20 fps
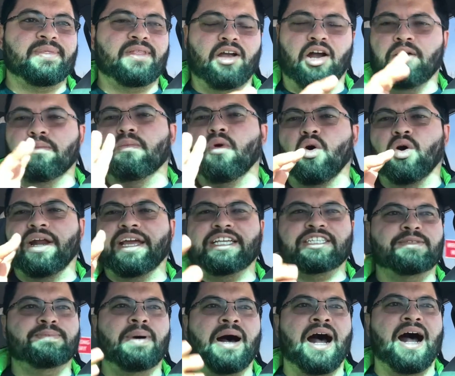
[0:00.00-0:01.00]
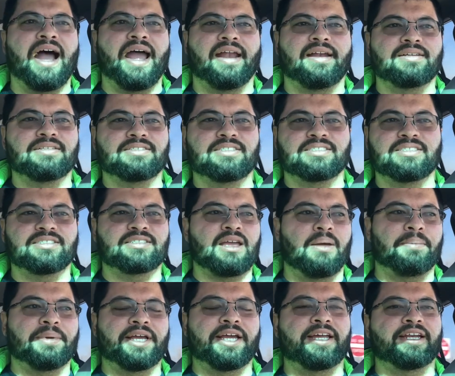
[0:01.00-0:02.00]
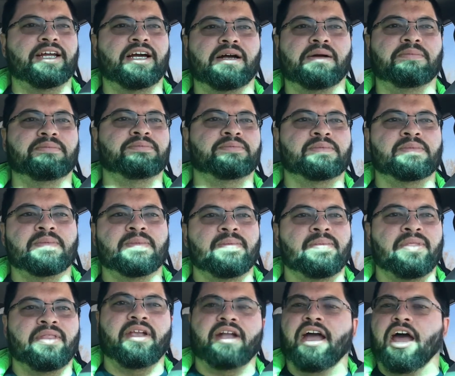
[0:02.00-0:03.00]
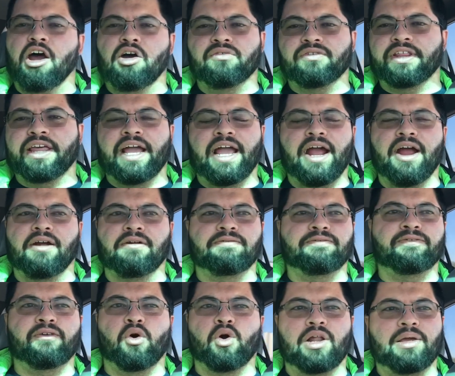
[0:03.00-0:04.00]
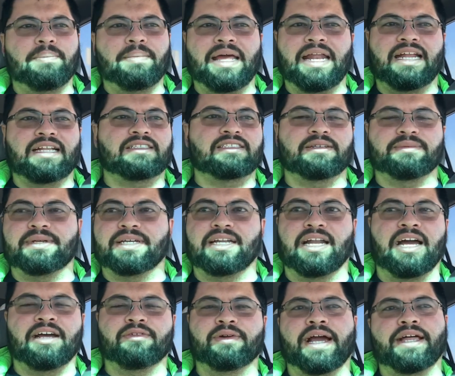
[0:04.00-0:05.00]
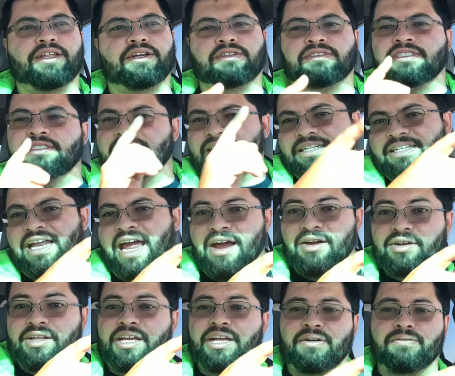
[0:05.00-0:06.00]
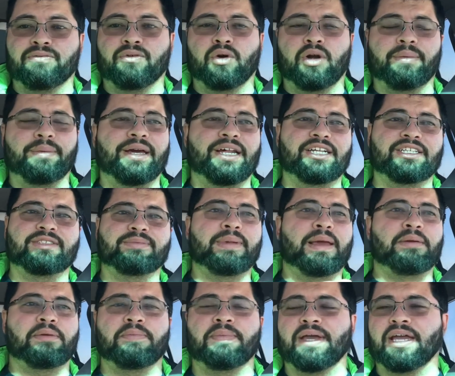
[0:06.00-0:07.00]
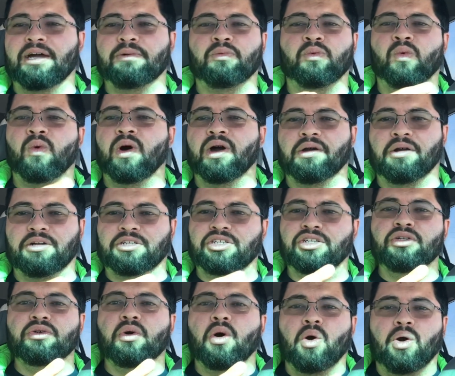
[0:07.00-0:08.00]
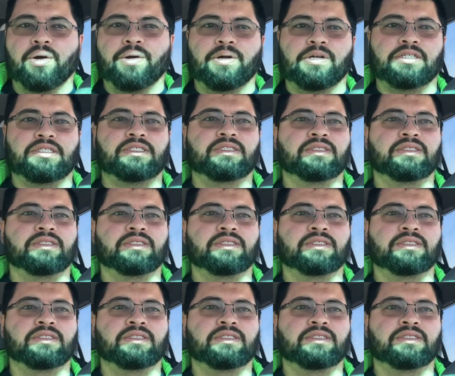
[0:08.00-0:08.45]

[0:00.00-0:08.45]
our morning spot, because I mean um, over there forty minutes, I mean I'd rather sit down here forty minutes, maybe pick up one or two orders,